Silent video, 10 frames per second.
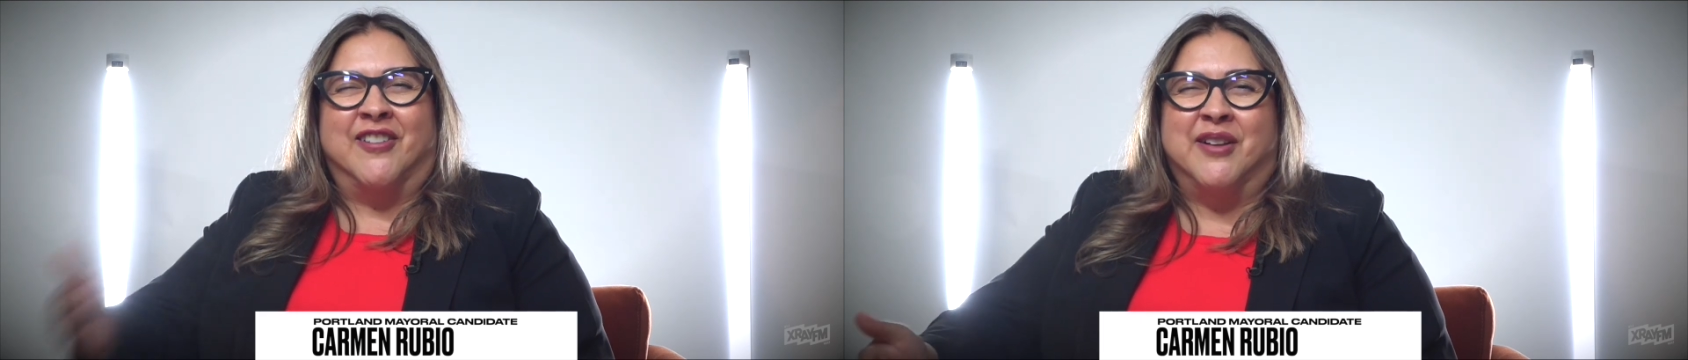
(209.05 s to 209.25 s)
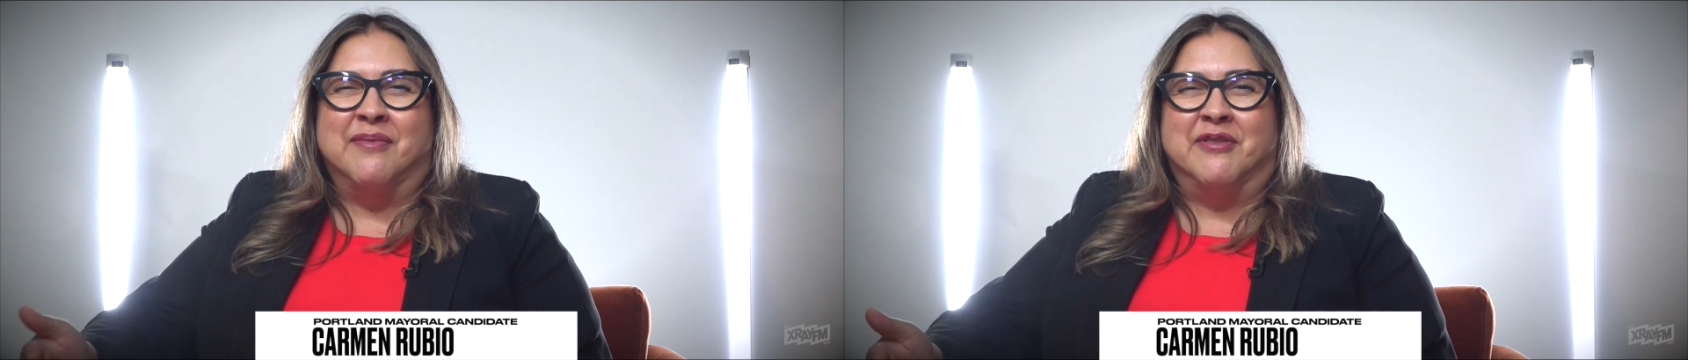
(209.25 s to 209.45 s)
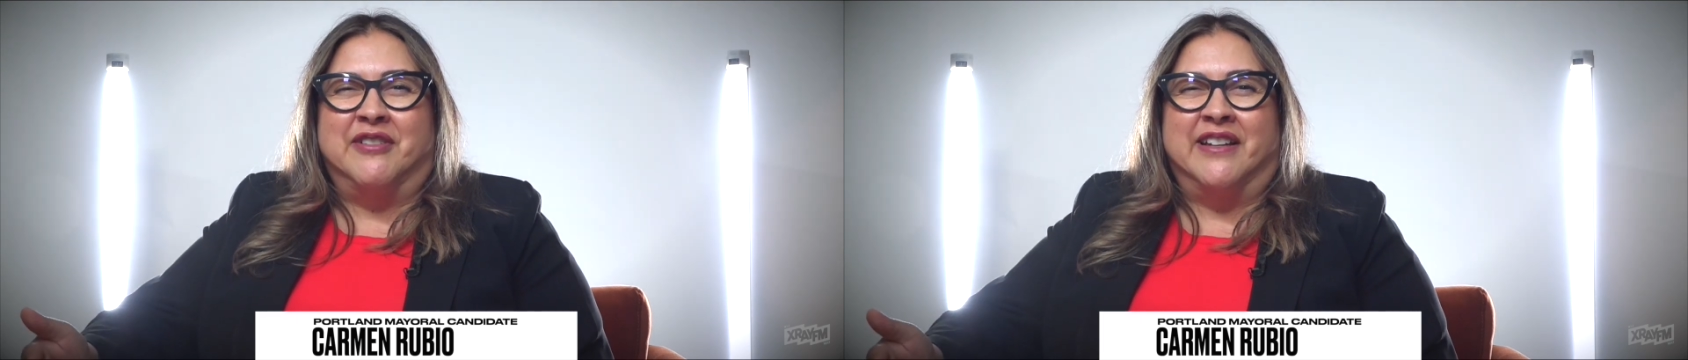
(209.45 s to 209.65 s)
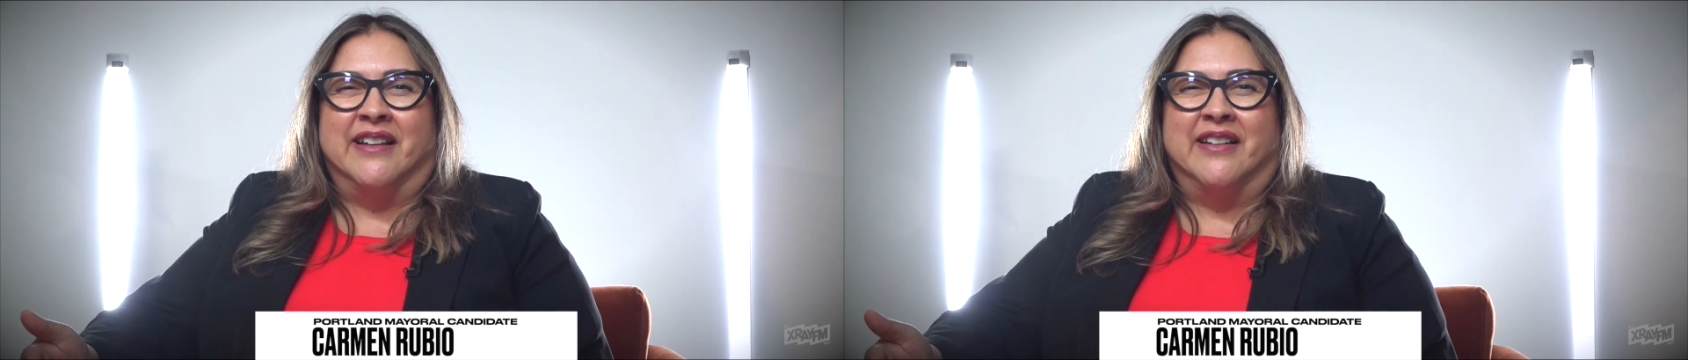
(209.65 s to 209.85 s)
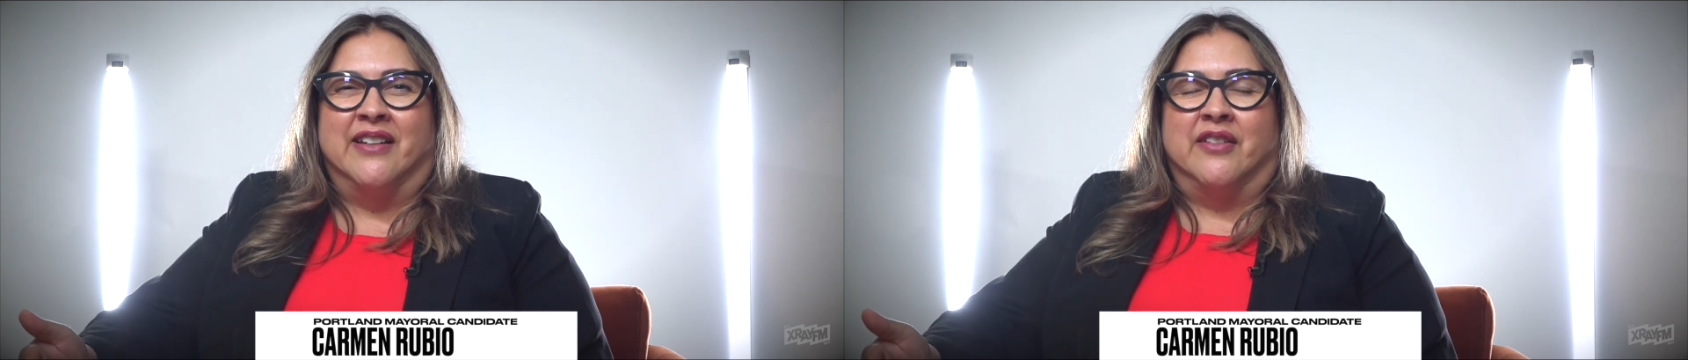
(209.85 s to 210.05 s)
our
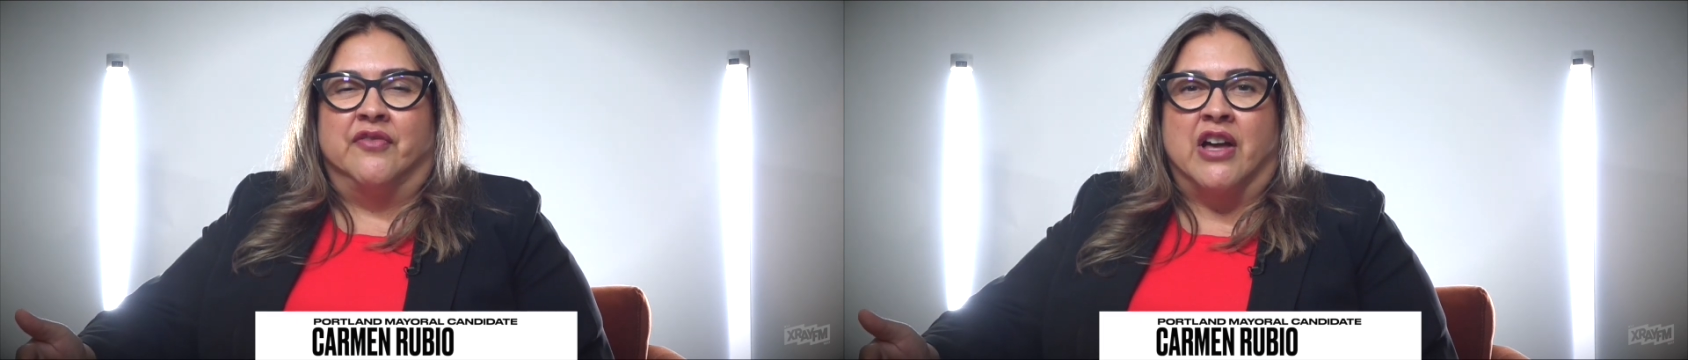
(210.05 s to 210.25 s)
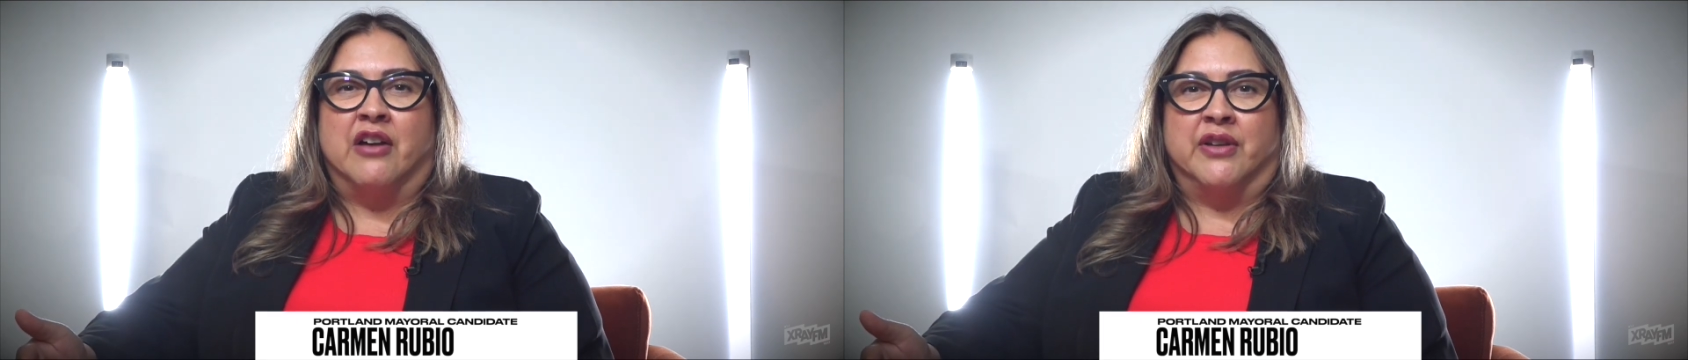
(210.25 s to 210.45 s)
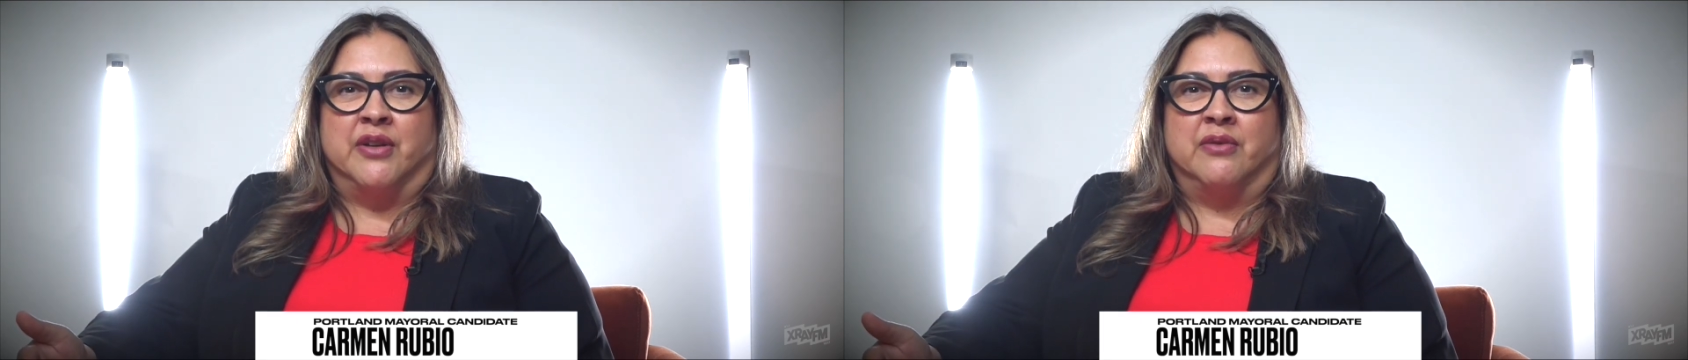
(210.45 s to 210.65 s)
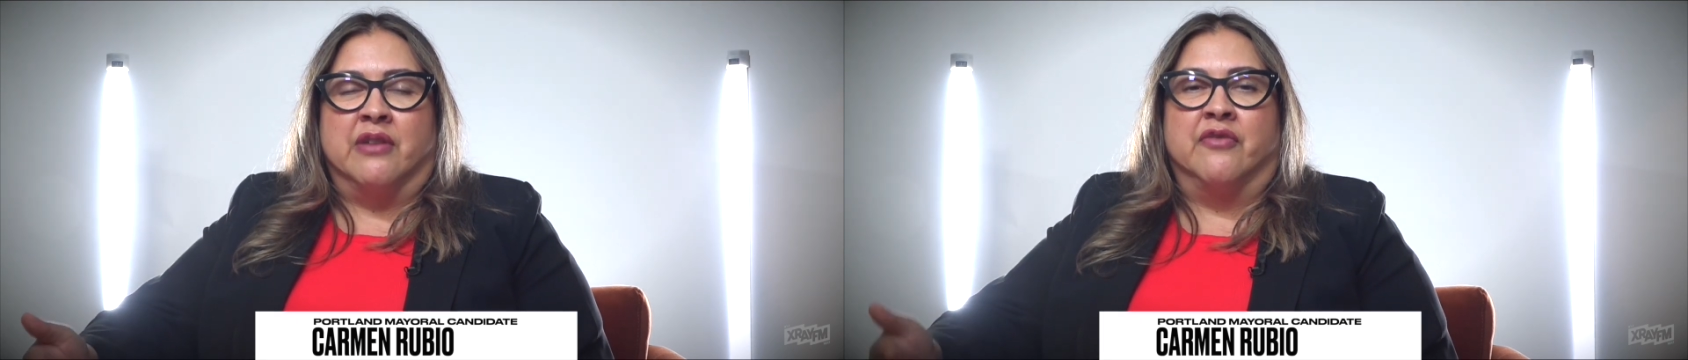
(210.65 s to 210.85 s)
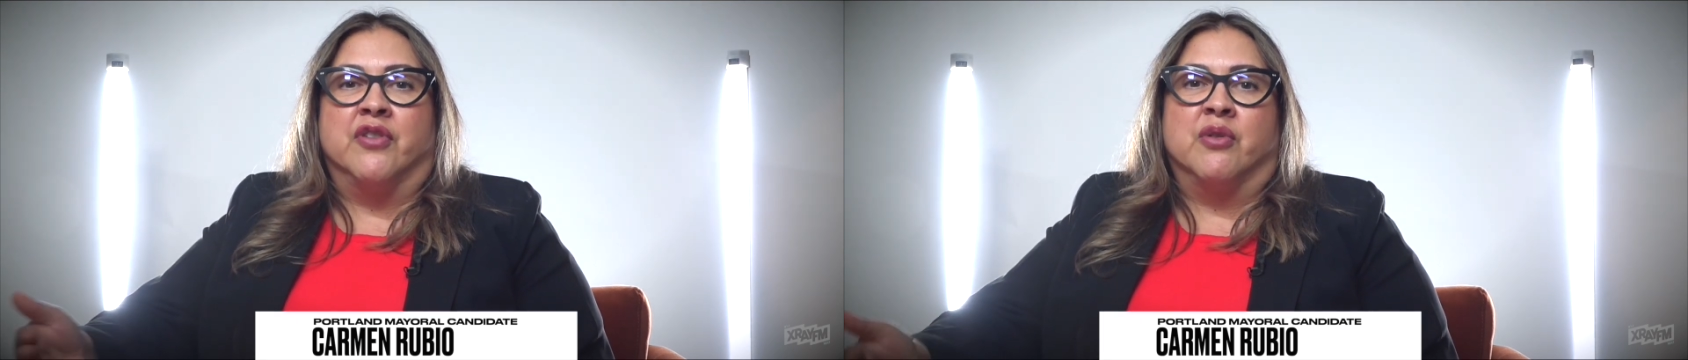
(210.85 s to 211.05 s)
community value
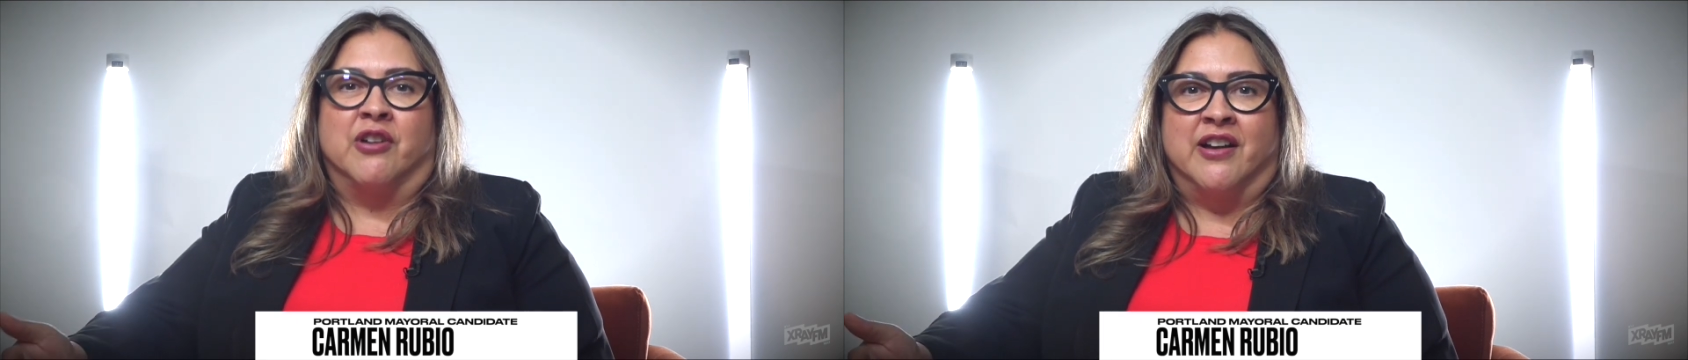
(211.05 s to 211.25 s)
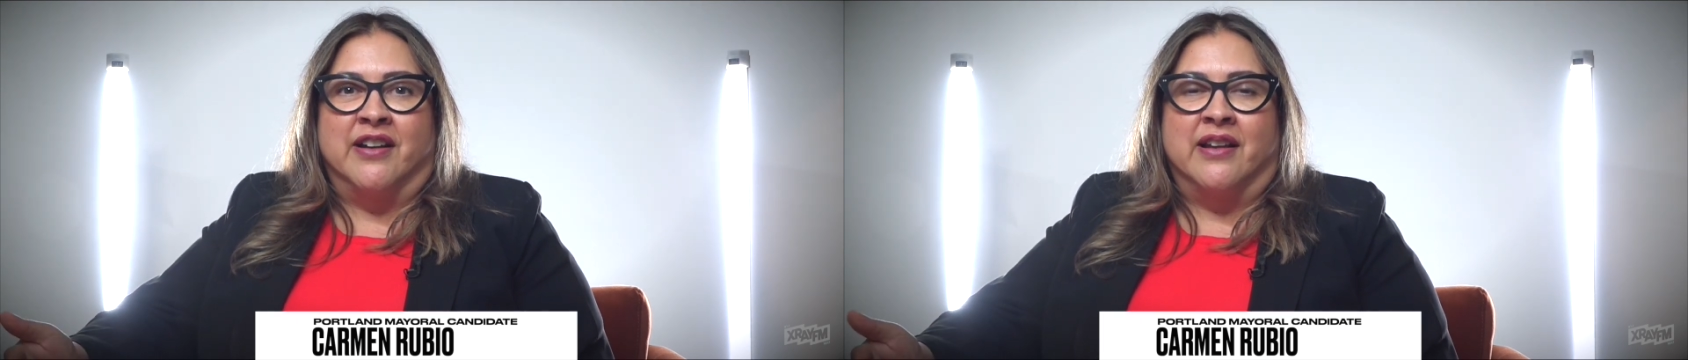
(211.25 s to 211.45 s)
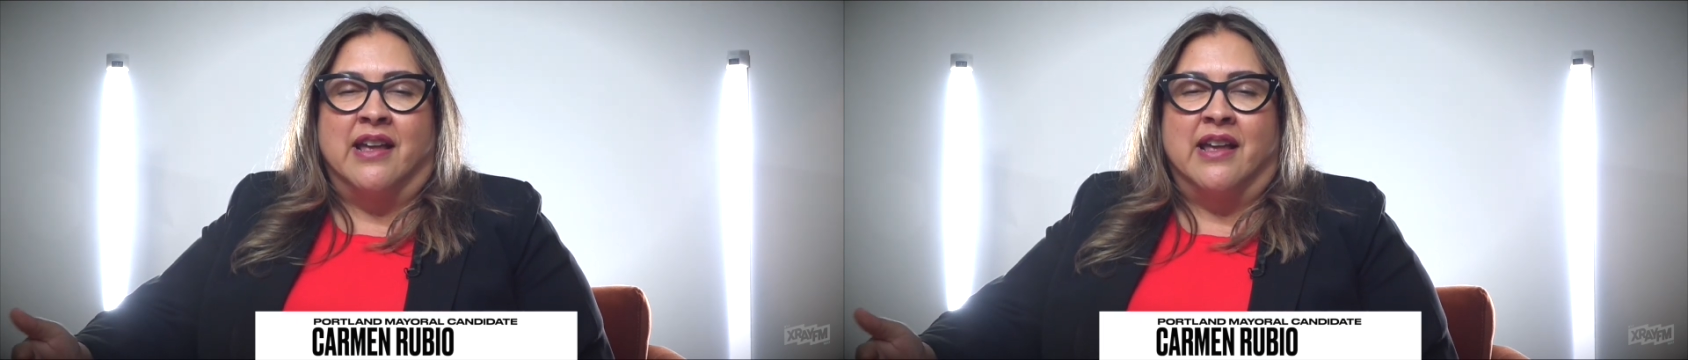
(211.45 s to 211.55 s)
and vote on,